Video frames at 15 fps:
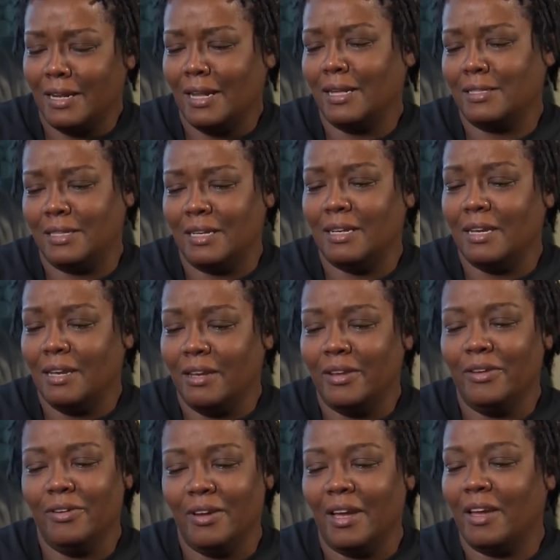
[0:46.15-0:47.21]
And I said, yeah,
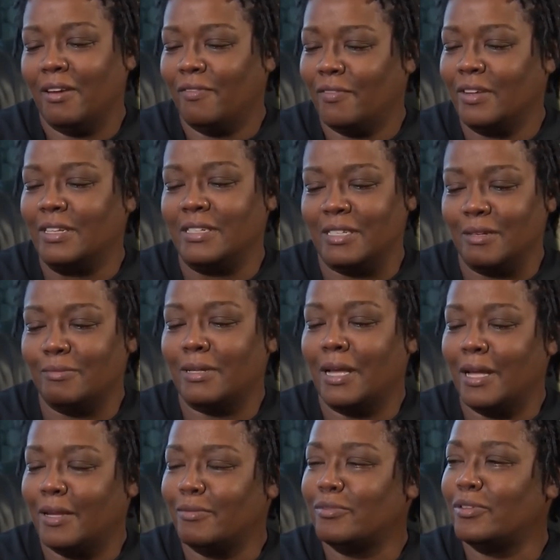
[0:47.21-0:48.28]
you can have fun
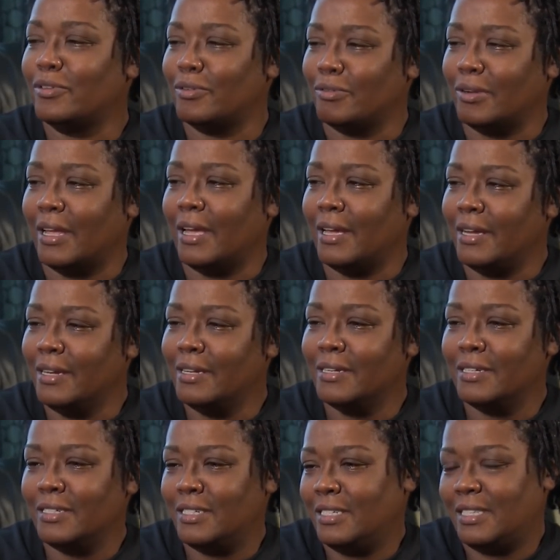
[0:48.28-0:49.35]
sometimes today.
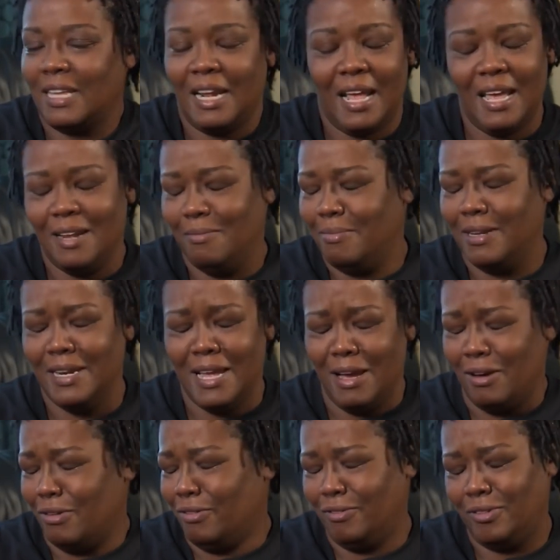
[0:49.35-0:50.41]
She said, I hadn't been
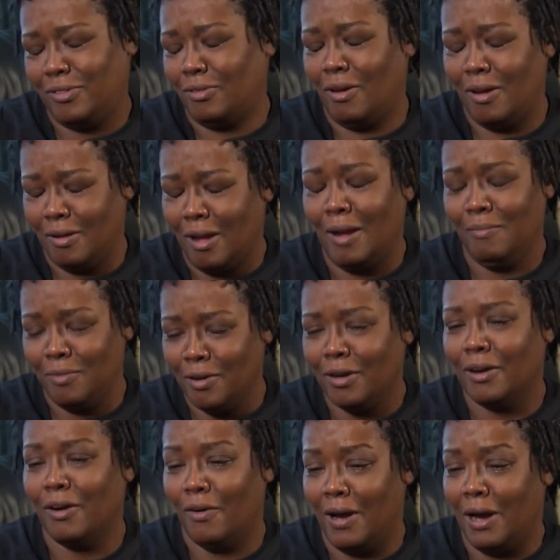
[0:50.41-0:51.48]
out, so I'm
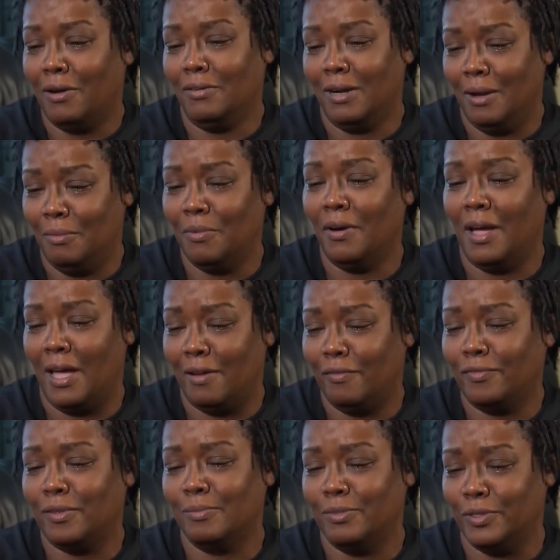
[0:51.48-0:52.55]
going to go out. I'm going to
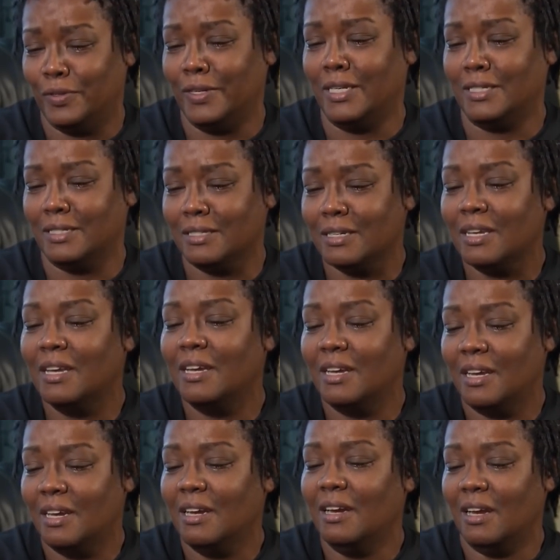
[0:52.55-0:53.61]
have some drinks.
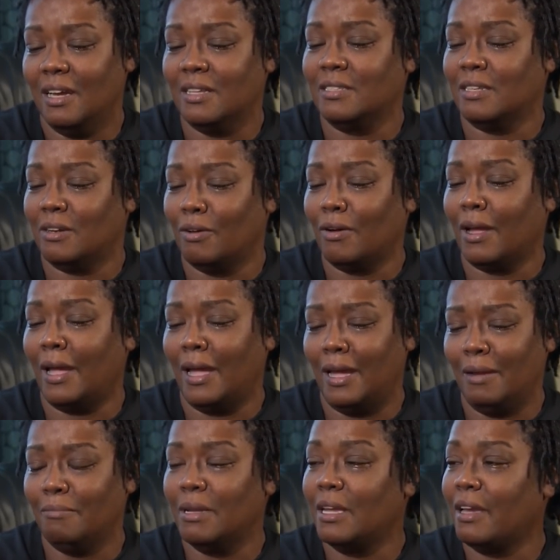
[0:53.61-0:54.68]
I said,
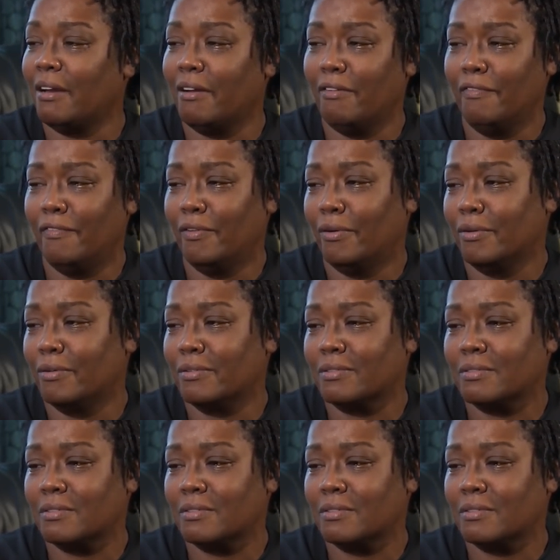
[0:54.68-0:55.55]
okay, be careful.